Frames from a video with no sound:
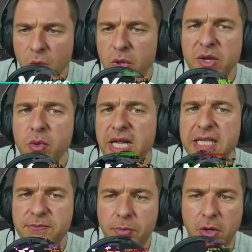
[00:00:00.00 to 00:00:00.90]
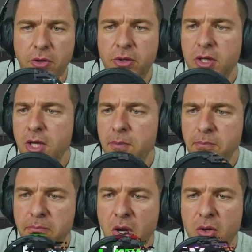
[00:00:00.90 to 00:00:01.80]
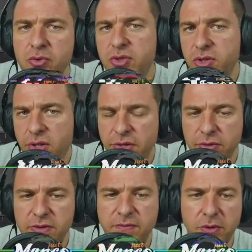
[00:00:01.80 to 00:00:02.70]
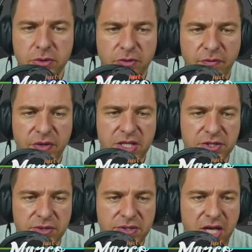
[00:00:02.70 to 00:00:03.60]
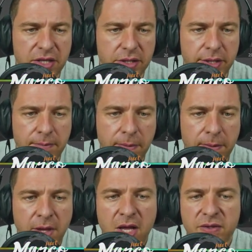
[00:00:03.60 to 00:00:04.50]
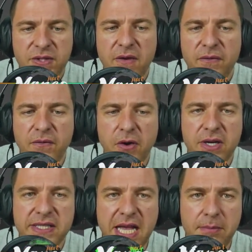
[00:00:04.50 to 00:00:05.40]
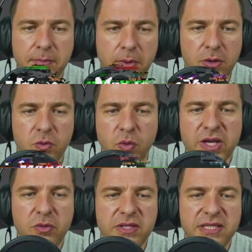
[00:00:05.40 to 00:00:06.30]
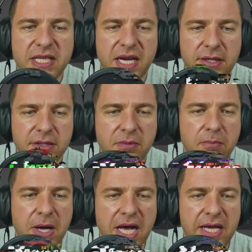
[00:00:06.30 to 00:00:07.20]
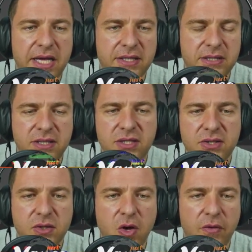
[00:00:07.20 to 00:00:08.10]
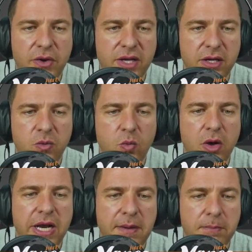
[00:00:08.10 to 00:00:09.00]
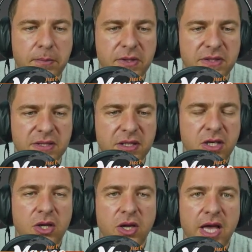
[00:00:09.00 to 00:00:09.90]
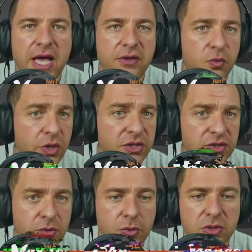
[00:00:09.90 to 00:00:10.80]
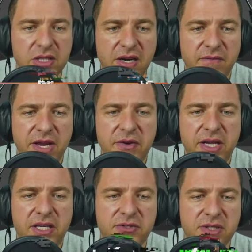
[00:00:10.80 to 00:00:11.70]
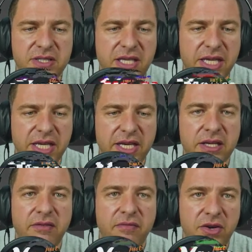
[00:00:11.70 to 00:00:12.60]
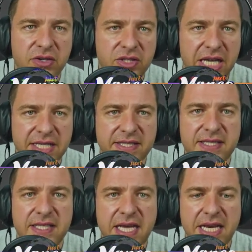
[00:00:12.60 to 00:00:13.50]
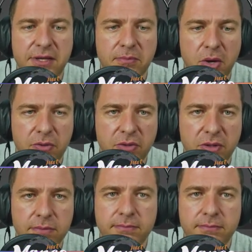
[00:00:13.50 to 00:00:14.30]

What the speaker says: We will explore most useful features only. So, for example, we will start by discovering what happens and which tools are very interesting in Vertex edit mode.